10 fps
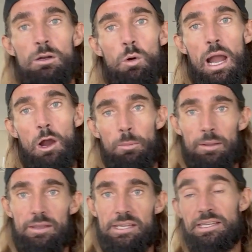How about
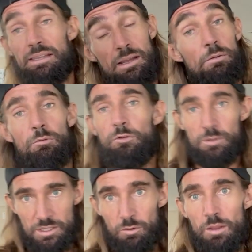this?
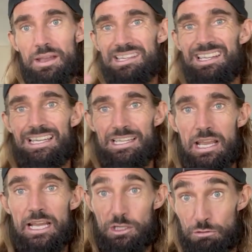First of all, that's an
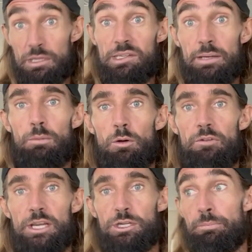extrinsic
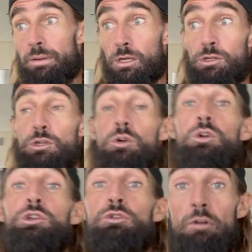motivation because you're
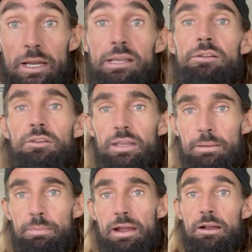trying to
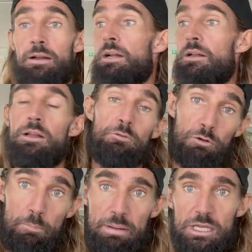get better for
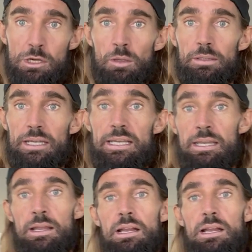a beach holiday,